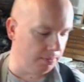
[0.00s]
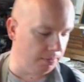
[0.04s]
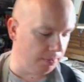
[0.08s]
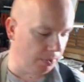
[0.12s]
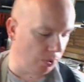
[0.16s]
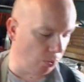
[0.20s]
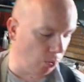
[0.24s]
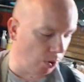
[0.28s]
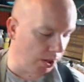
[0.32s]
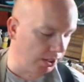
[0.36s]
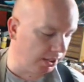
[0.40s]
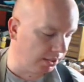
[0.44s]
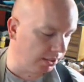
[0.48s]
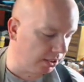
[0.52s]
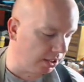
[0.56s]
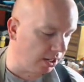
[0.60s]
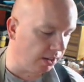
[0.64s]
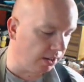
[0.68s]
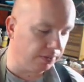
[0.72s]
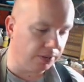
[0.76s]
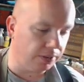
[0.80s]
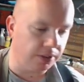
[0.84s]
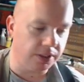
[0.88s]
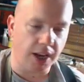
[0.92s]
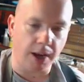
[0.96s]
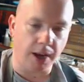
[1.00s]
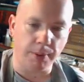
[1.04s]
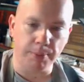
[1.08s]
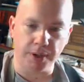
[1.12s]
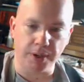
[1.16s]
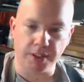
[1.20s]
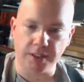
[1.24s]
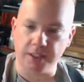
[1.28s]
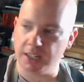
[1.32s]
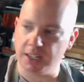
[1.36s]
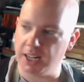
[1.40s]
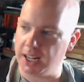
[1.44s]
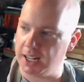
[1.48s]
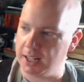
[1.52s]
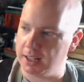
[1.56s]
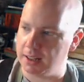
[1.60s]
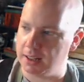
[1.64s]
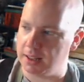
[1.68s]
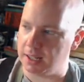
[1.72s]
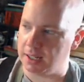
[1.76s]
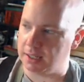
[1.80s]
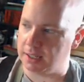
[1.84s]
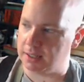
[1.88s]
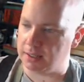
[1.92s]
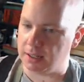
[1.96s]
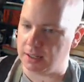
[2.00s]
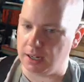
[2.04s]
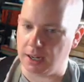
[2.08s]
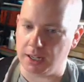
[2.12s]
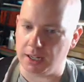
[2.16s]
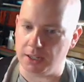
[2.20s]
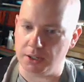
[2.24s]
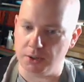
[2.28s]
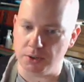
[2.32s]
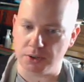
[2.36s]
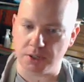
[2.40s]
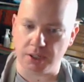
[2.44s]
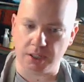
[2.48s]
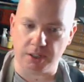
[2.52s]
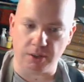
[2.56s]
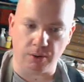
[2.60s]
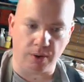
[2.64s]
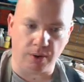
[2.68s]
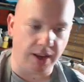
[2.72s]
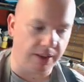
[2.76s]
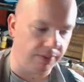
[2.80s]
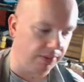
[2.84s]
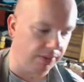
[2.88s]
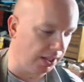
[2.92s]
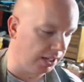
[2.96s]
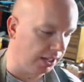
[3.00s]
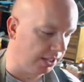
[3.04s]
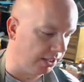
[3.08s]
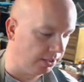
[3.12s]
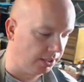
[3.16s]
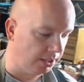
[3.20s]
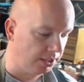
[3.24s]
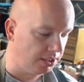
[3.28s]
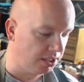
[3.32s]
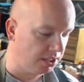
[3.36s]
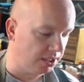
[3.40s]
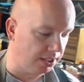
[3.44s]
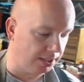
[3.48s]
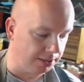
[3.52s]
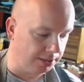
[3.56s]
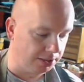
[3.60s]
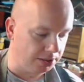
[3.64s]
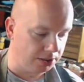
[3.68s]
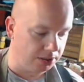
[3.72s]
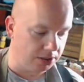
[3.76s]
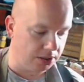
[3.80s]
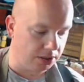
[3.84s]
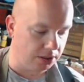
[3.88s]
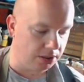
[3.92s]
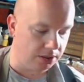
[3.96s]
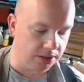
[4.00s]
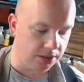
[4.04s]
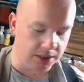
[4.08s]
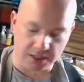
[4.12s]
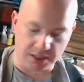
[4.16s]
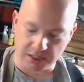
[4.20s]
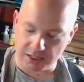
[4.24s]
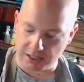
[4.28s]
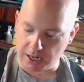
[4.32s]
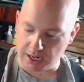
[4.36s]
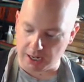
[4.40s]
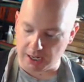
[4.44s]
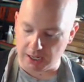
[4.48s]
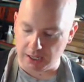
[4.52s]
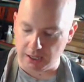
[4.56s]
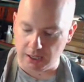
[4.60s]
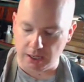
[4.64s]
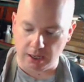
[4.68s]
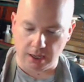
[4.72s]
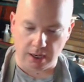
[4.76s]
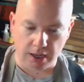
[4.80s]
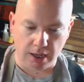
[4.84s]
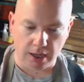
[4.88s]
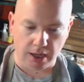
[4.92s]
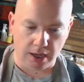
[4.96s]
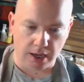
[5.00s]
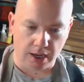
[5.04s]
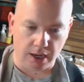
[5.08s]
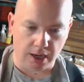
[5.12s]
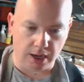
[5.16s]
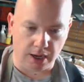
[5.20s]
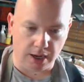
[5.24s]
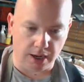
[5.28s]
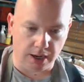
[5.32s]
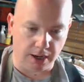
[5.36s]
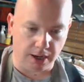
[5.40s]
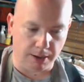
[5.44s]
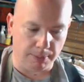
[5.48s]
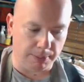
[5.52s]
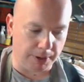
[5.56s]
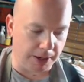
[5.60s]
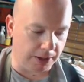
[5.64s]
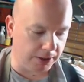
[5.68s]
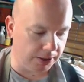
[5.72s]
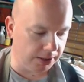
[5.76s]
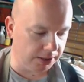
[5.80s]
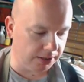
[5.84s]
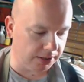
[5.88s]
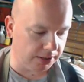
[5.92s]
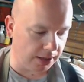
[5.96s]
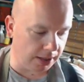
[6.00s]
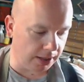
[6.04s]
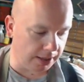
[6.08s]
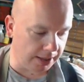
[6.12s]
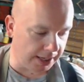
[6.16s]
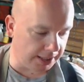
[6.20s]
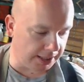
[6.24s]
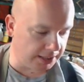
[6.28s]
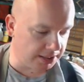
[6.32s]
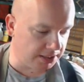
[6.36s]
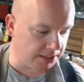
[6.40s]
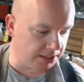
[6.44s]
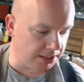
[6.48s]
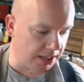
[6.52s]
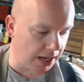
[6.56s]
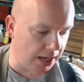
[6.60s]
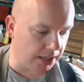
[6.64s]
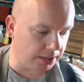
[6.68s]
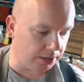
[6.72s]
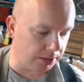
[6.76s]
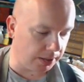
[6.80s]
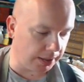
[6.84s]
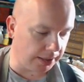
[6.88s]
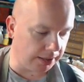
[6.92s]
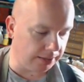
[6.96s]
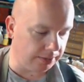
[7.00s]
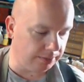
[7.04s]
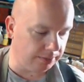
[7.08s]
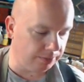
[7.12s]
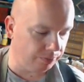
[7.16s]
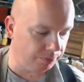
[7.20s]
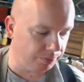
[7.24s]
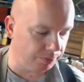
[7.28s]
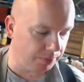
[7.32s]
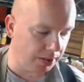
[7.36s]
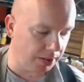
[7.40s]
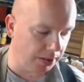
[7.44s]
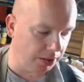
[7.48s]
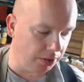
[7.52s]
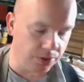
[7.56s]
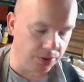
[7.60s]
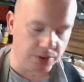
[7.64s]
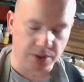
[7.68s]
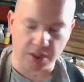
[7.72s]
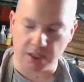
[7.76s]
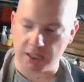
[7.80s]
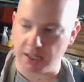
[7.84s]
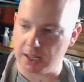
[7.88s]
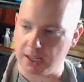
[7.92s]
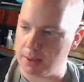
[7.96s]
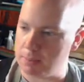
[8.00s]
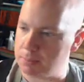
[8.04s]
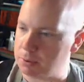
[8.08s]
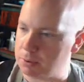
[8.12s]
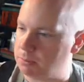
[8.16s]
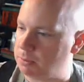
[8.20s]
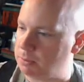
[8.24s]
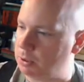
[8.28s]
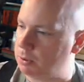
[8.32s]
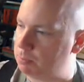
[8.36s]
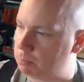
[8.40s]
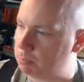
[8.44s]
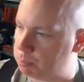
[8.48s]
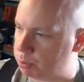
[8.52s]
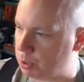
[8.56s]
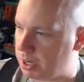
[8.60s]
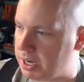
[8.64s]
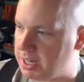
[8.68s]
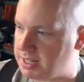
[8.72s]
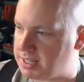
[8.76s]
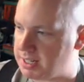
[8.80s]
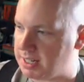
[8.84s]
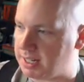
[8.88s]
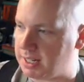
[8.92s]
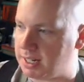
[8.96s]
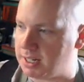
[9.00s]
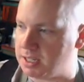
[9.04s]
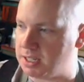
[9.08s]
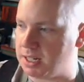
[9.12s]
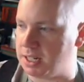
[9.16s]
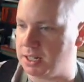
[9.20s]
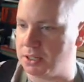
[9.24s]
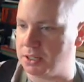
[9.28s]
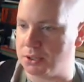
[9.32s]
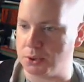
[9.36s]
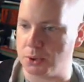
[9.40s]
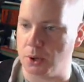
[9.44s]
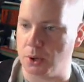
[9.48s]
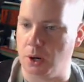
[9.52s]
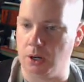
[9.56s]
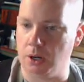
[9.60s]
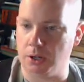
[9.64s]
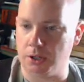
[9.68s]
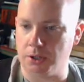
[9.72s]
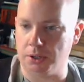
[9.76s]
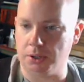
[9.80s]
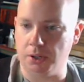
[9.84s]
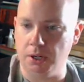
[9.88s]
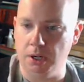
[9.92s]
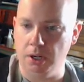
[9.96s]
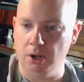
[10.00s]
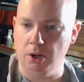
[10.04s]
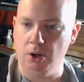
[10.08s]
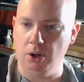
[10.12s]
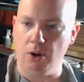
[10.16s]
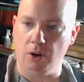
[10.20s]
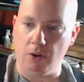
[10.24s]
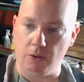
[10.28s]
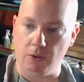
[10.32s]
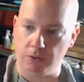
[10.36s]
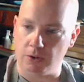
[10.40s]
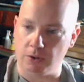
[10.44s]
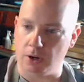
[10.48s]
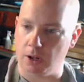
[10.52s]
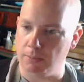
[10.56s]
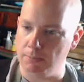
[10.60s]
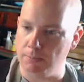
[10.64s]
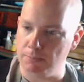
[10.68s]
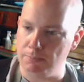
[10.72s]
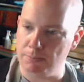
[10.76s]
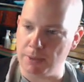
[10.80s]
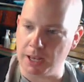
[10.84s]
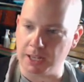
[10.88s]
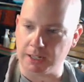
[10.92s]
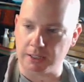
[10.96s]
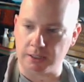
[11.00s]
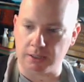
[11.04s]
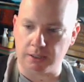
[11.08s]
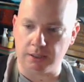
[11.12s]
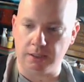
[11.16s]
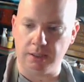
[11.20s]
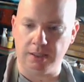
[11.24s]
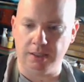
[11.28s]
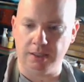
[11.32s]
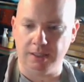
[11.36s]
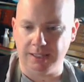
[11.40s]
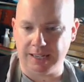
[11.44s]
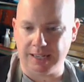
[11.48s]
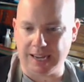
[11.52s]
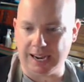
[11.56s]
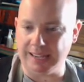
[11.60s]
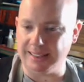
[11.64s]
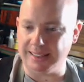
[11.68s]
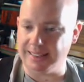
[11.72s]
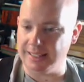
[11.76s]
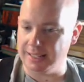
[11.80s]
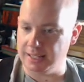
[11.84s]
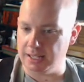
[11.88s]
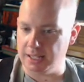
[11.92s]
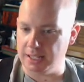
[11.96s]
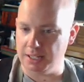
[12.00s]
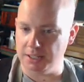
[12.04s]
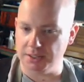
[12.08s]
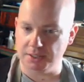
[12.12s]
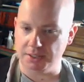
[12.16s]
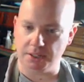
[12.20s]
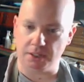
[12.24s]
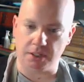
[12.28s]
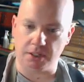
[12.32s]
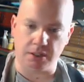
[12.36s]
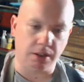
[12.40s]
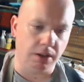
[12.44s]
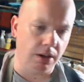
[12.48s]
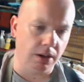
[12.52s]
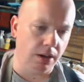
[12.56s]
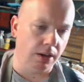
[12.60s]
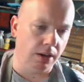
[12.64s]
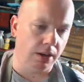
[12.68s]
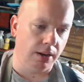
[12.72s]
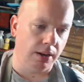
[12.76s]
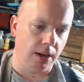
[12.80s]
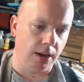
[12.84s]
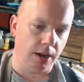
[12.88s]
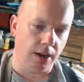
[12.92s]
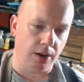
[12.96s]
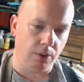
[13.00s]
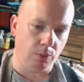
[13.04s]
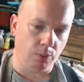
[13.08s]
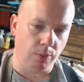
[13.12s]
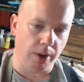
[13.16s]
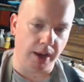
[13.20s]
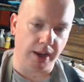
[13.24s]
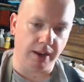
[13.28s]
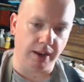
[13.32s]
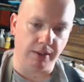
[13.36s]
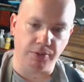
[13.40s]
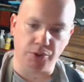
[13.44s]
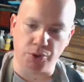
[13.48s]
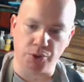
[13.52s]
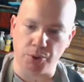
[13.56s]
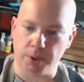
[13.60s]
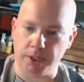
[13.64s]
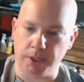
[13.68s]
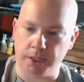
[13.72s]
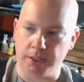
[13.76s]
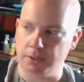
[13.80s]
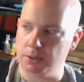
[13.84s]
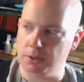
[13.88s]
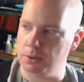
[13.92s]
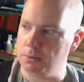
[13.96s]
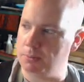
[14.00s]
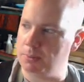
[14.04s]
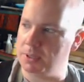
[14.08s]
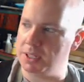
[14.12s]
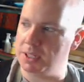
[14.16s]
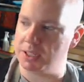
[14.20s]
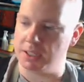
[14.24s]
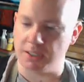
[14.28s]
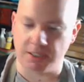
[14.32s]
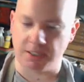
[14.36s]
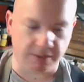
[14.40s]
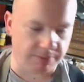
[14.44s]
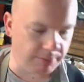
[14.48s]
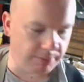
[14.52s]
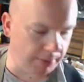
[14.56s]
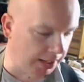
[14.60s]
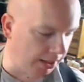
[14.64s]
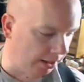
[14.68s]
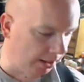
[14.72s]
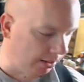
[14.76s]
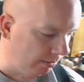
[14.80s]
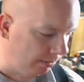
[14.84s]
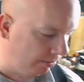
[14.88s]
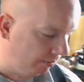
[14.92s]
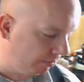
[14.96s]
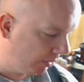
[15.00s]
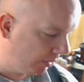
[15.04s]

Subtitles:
Wanted to cover a topic today that I usually don't have a lot of nice things to say about it, and that's soldering. Usually I promote brazing as a stronger, overall better, I think easier way of joining two pieces of metal.